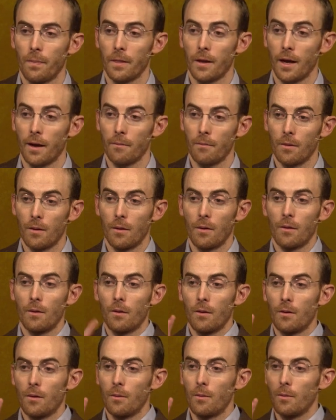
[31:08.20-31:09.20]
Okay.
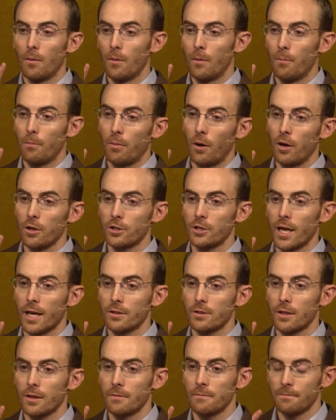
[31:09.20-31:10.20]
Pause
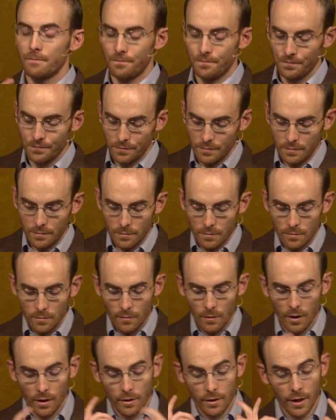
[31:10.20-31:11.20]
Shasta.
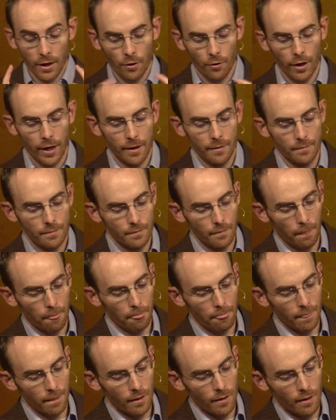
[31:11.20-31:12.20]
Diggory.
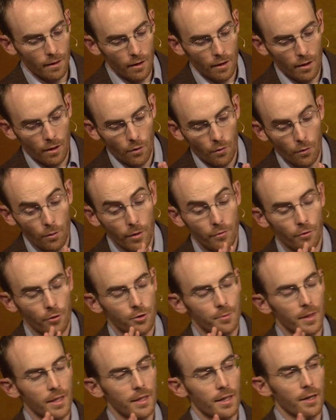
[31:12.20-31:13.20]
When we
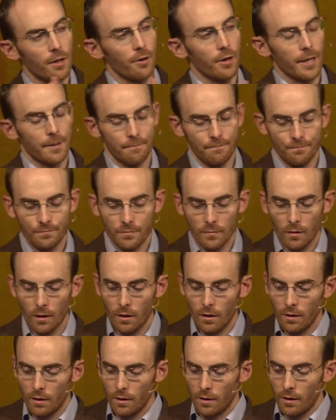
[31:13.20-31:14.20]
first meet Diggory,
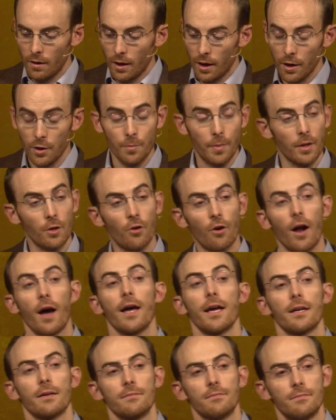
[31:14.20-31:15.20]
he's been
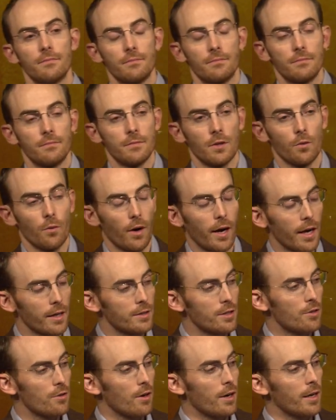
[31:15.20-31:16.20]
crying. Why is
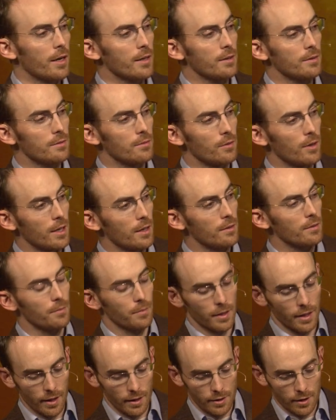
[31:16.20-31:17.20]
he crying? Well,
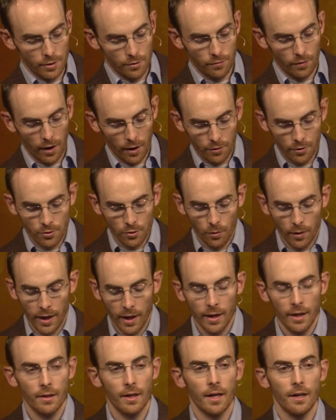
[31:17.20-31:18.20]
because his father's away
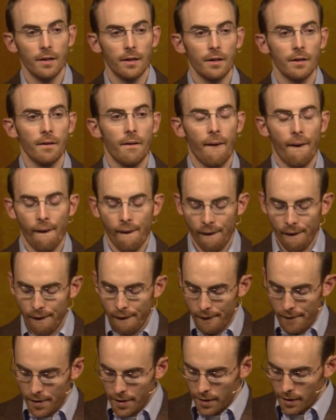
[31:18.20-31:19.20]
in India.
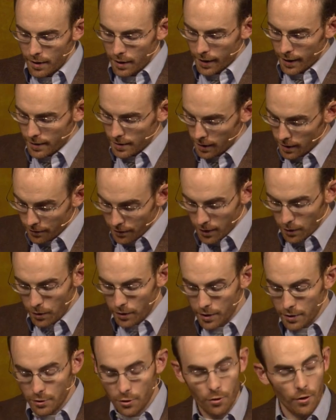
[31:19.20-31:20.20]
He's living
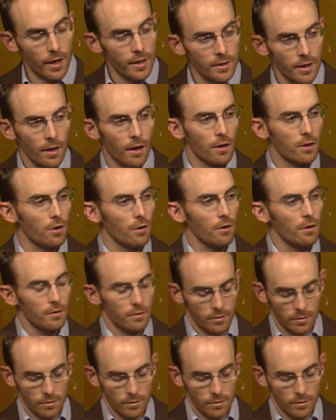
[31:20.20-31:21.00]
with his crazy uncle.